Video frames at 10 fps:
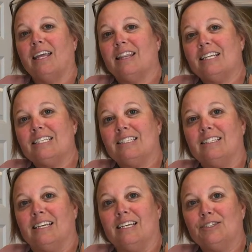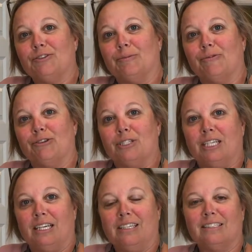This is Denise from
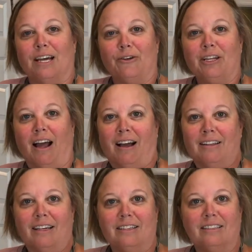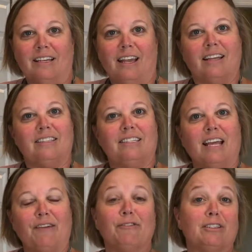Fustini's down in Holland, and
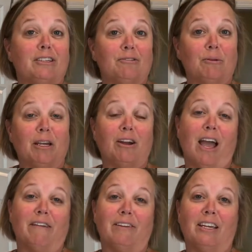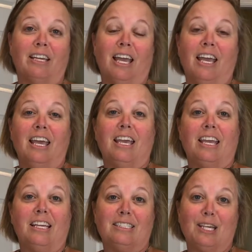tonight for dinner we are having
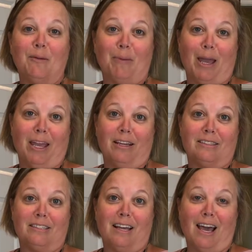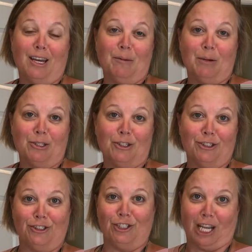easy baked honey mustard
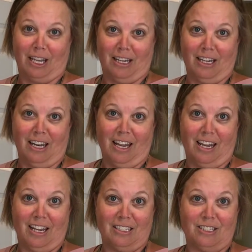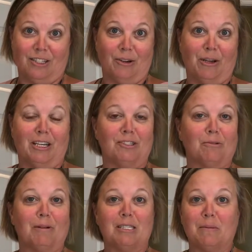chicken. So it is a
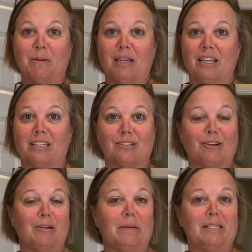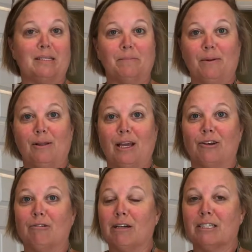recipe that's going to be simple and
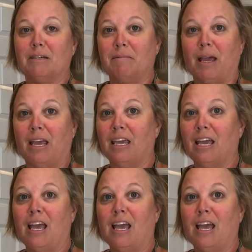quick to make.